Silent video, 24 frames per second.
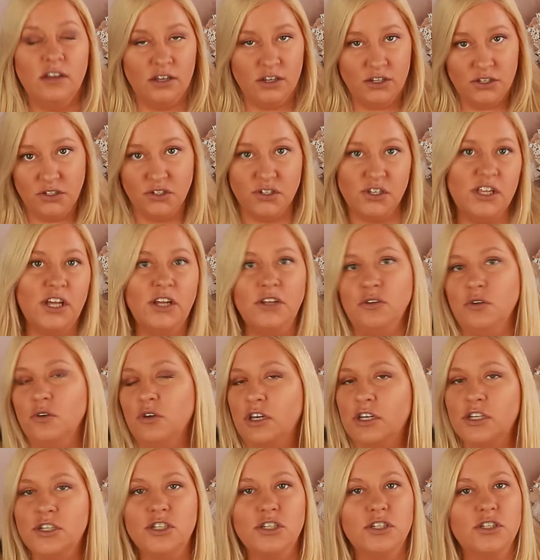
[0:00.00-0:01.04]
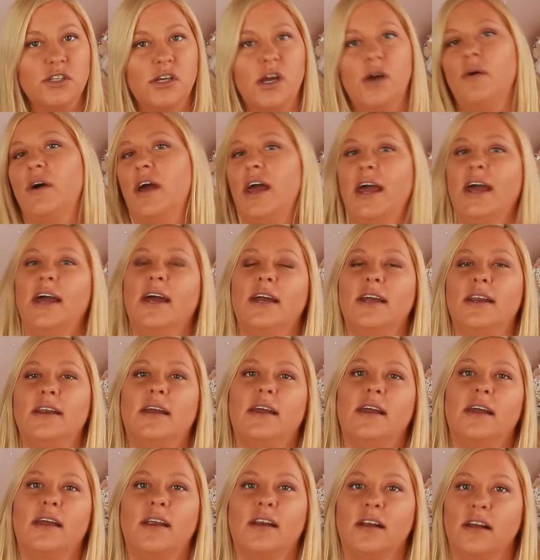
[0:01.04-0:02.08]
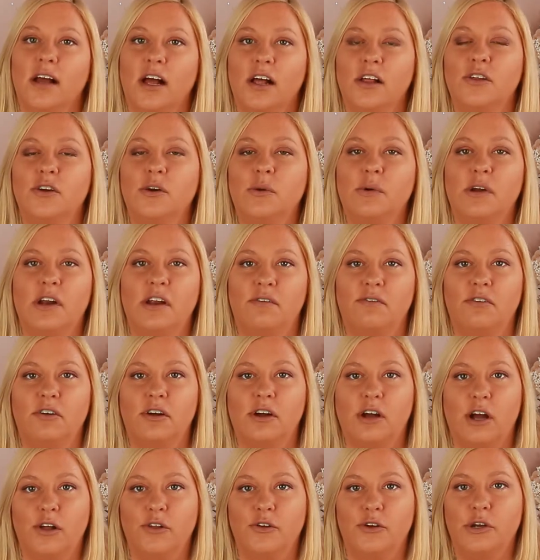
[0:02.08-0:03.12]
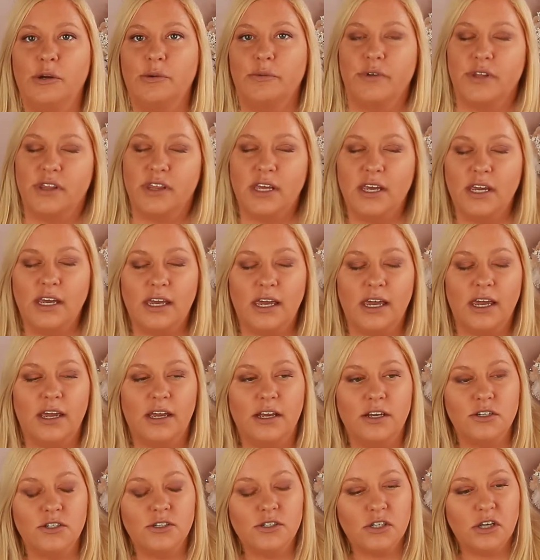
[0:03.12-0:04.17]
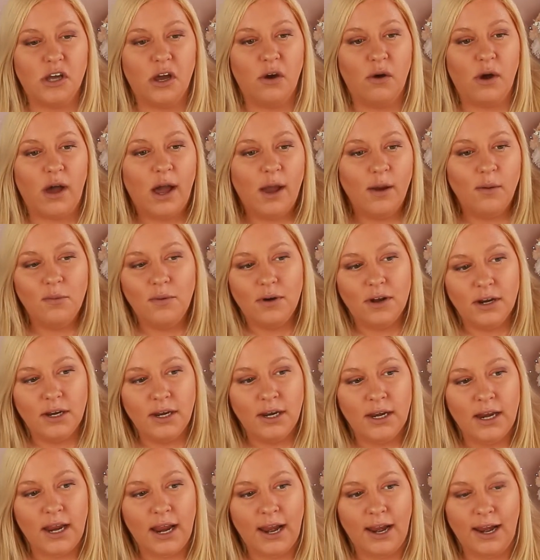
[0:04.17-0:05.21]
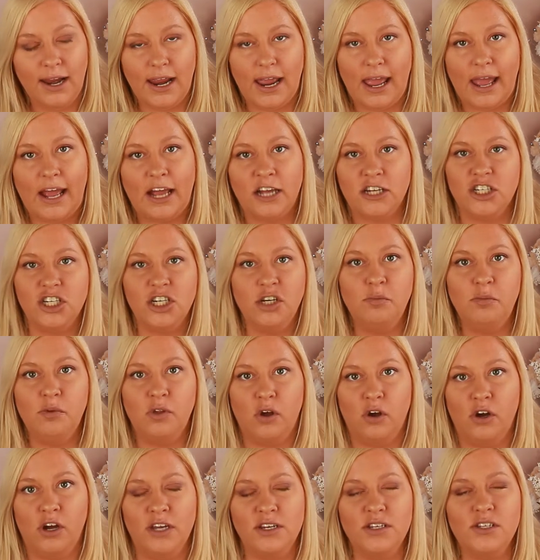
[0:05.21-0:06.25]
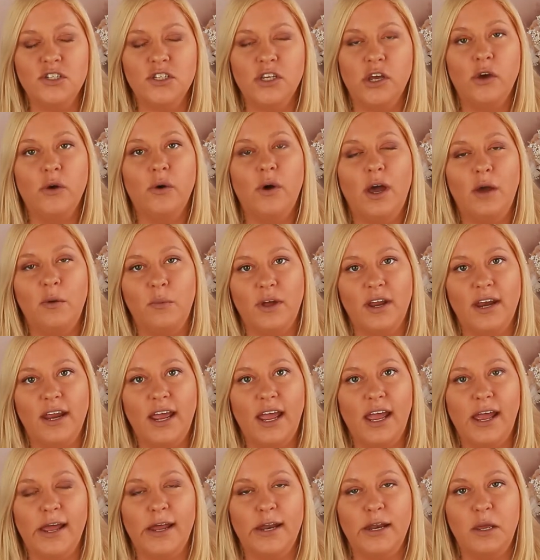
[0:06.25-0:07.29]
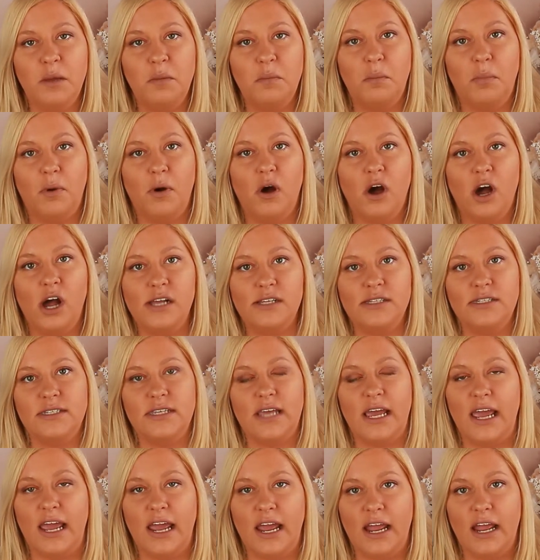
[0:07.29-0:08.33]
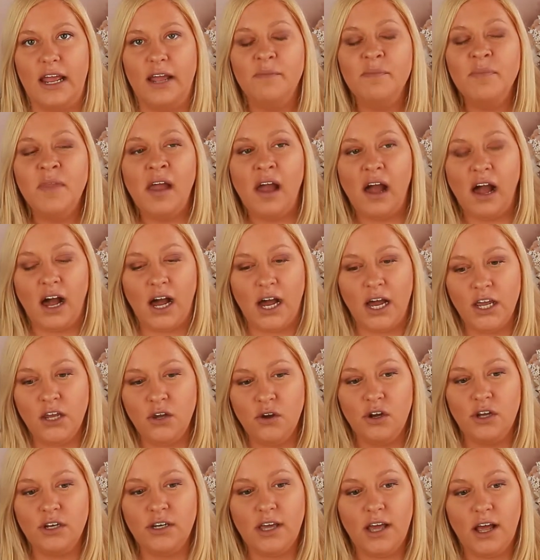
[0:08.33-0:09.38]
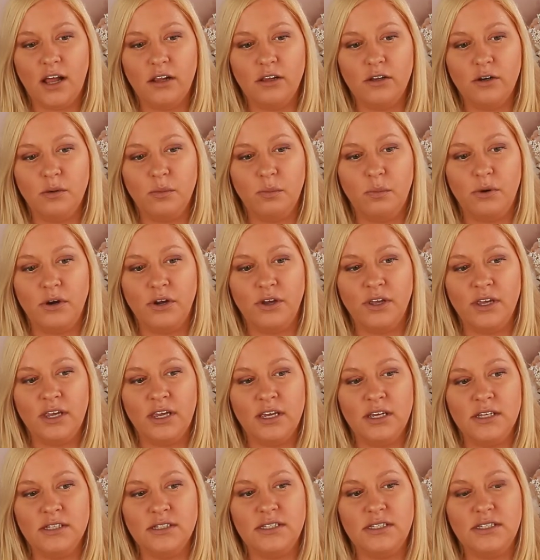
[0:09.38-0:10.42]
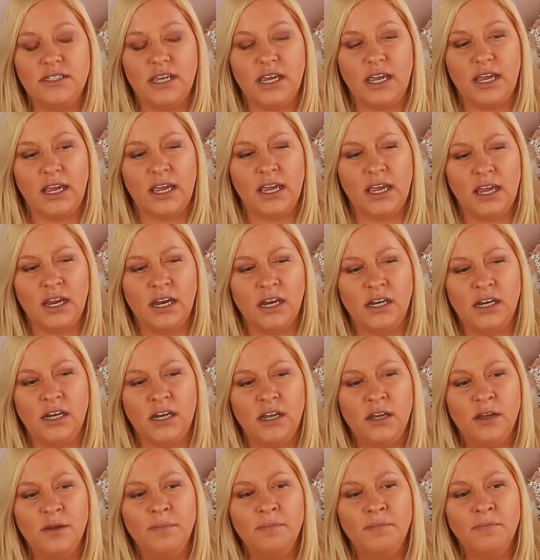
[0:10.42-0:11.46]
So then you can just go ahead and color whatever color you were thinking. So I wanted a ashy blonde, so I went ahead and bought a Ion Color Brilliance in,